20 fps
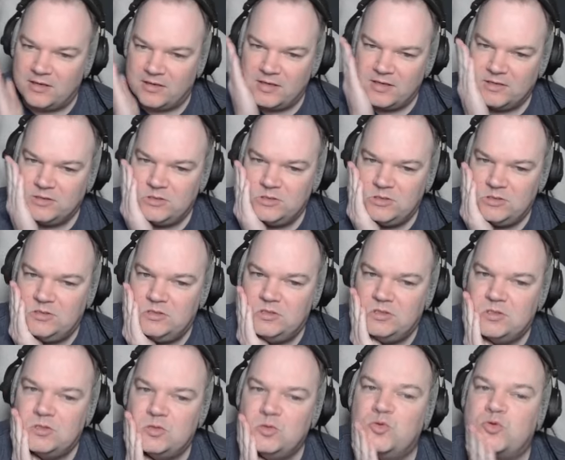not
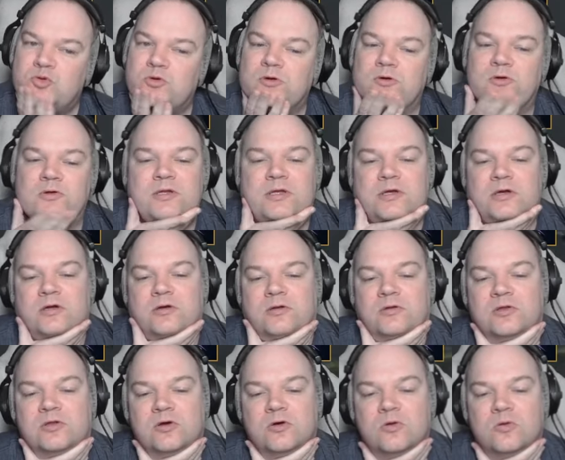too thrilled here.
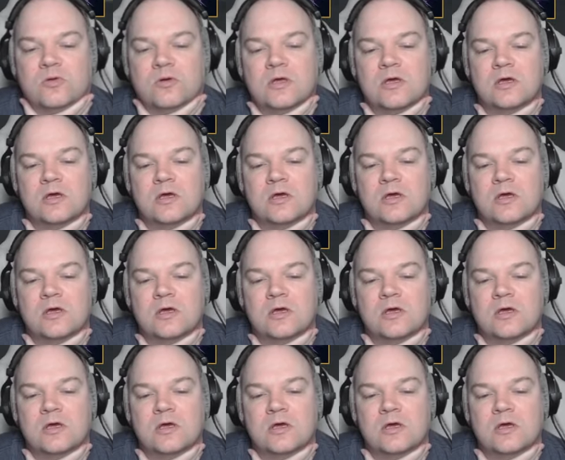So